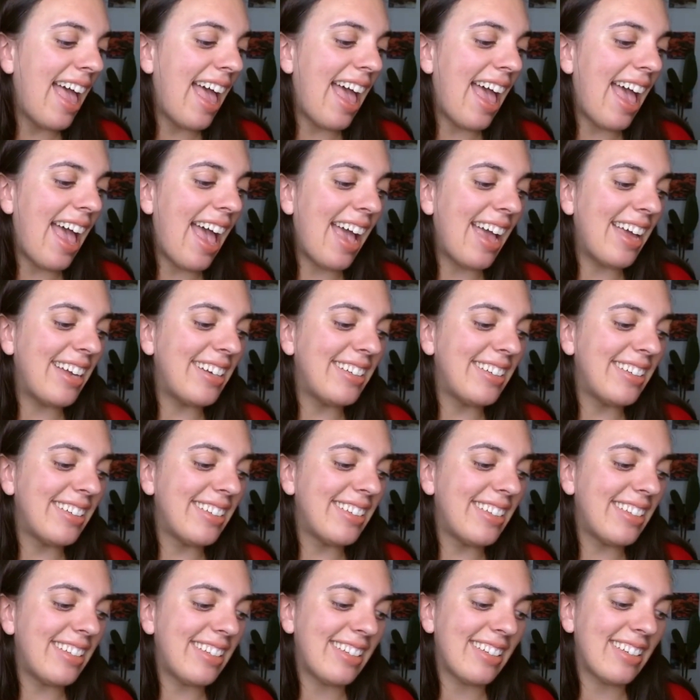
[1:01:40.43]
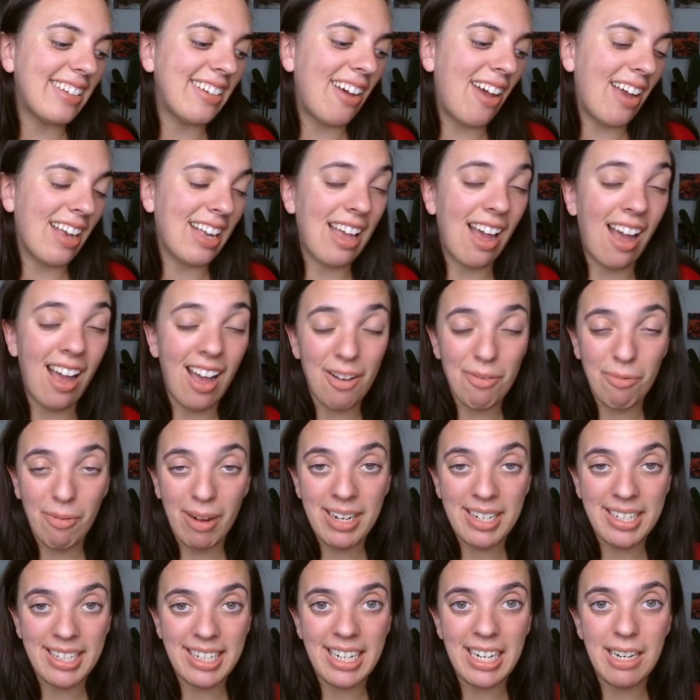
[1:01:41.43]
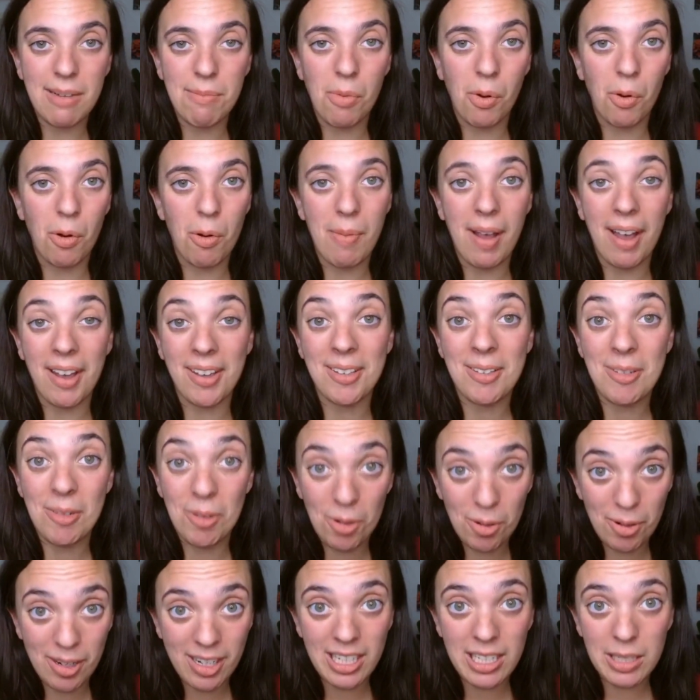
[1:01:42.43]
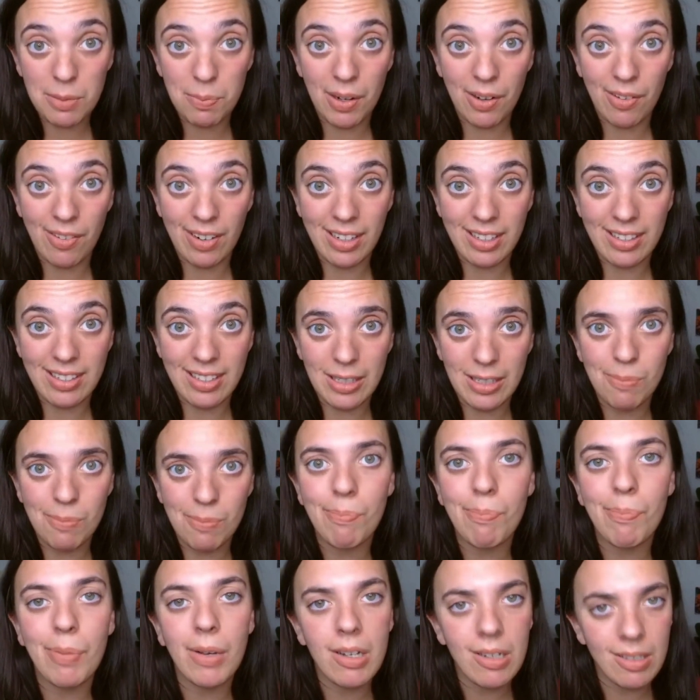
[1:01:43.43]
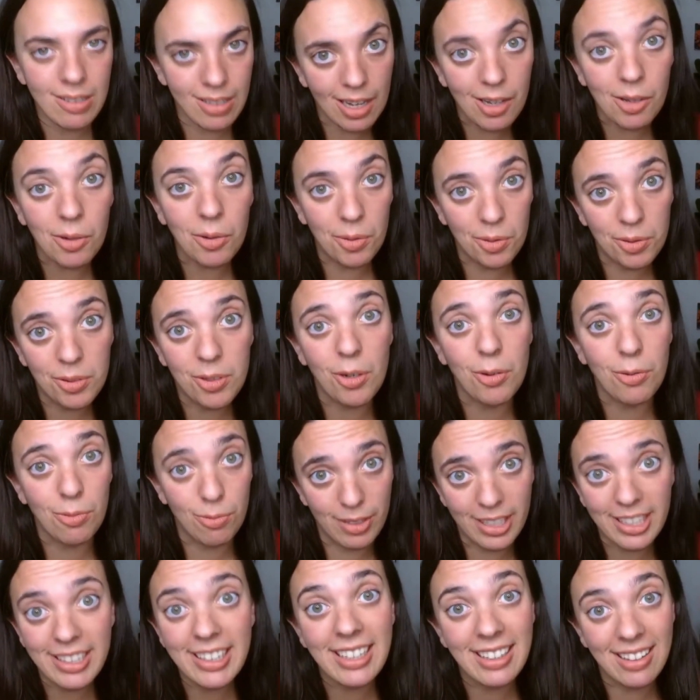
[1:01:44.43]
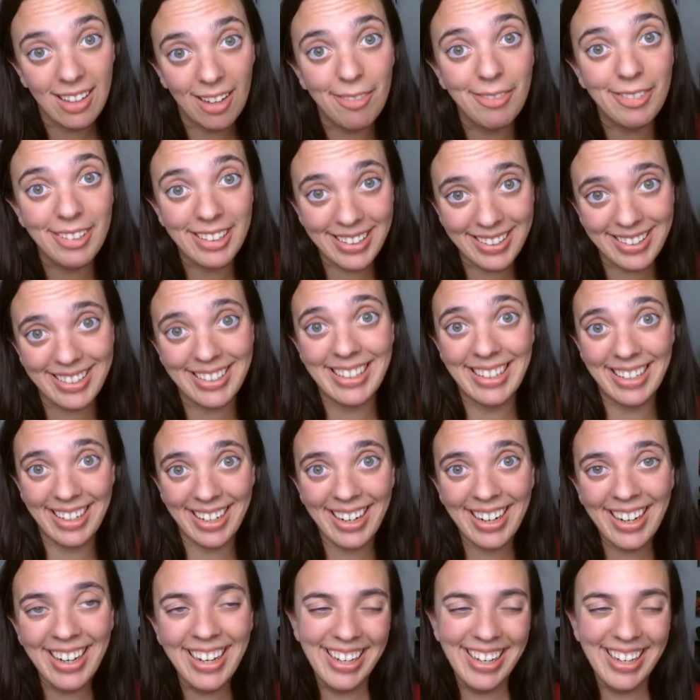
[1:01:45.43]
And I can't wait to hear more about your experiences, because I also really love listening.